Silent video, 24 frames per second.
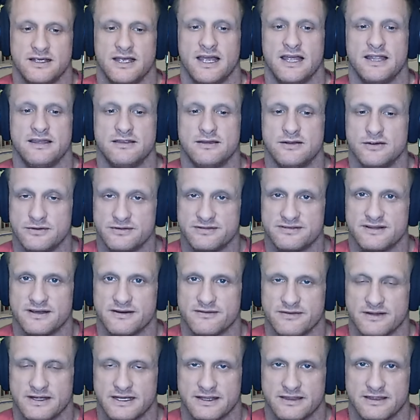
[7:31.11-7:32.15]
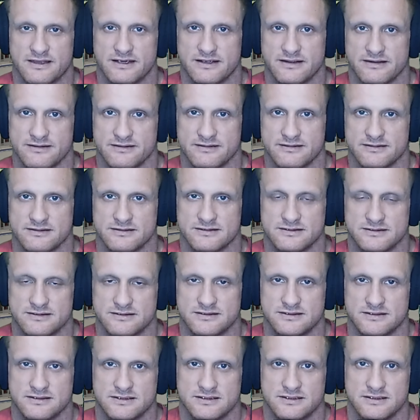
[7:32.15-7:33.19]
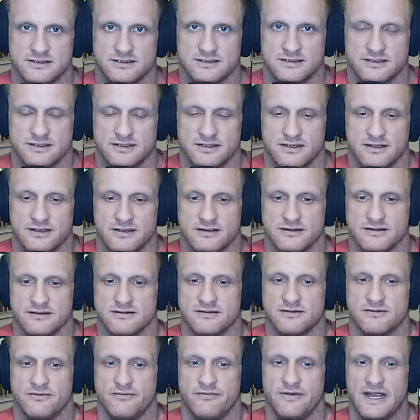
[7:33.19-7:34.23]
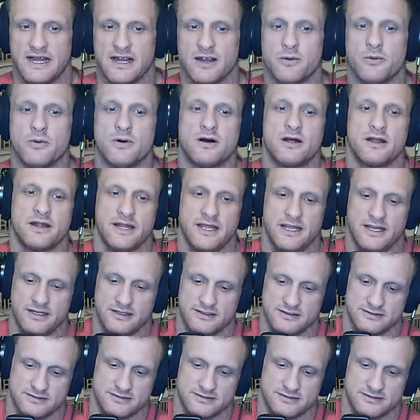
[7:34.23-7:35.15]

and do stuff like this. So fair warning.